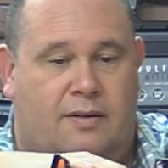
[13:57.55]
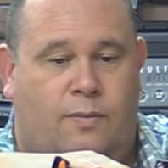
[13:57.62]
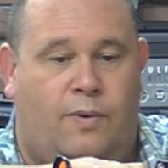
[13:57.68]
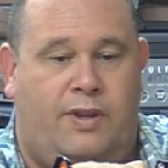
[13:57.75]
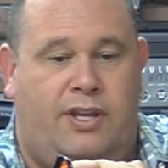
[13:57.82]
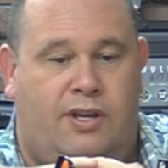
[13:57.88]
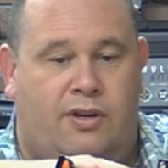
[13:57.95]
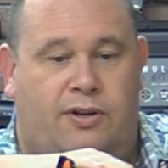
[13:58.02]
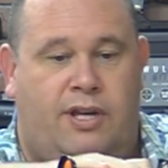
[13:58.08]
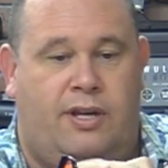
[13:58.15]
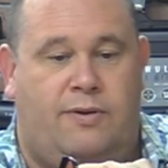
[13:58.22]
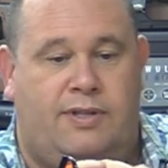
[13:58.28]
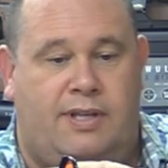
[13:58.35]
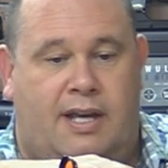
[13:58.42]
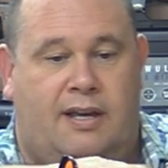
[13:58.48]
whether you're
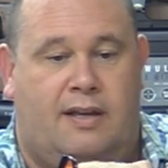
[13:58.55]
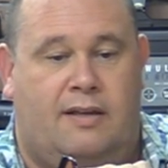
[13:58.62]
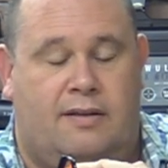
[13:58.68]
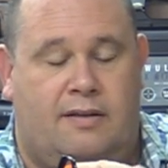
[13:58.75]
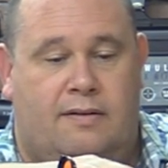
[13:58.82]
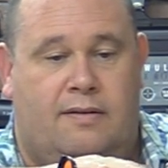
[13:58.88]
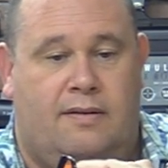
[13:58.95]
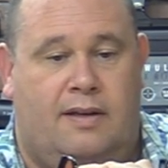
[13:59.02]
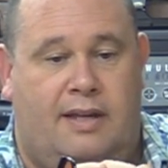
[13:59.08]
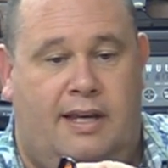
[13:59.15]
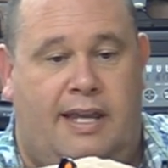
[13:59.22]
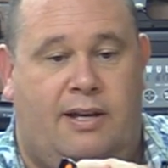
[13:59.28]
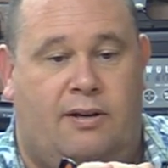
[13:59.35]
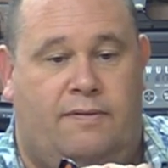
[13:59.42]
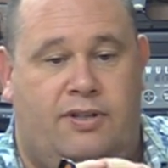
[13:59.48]
using an
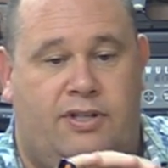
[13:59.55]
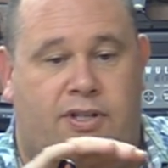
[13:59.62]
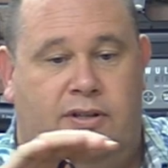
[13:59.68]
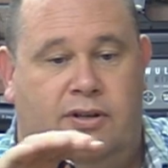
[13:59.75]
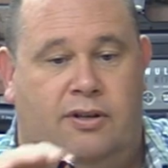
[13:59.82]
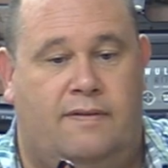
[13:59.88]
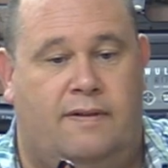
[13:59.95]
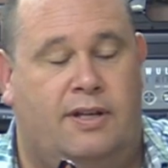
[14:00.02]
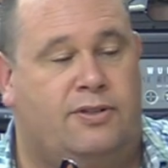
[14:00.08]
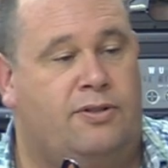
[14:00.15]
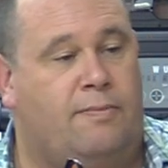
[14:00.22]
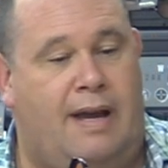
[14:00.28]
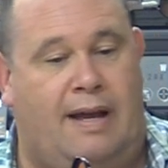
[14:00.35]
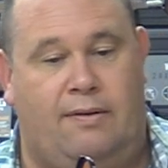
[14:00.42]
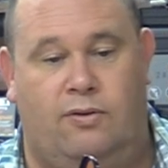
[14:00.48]
Eagle Vision
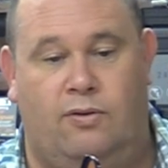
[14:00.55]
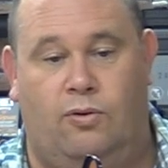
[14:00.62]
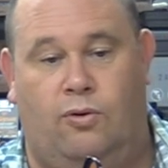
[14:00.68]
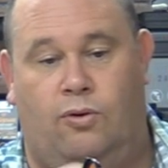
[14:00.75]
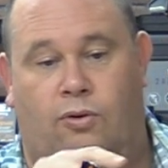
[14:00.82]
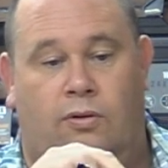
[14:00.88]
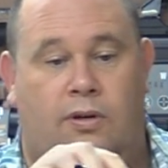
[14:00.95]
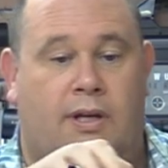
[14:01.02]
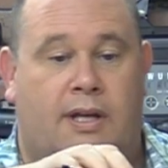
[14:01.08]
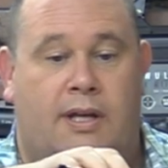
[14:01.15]
universal mount or,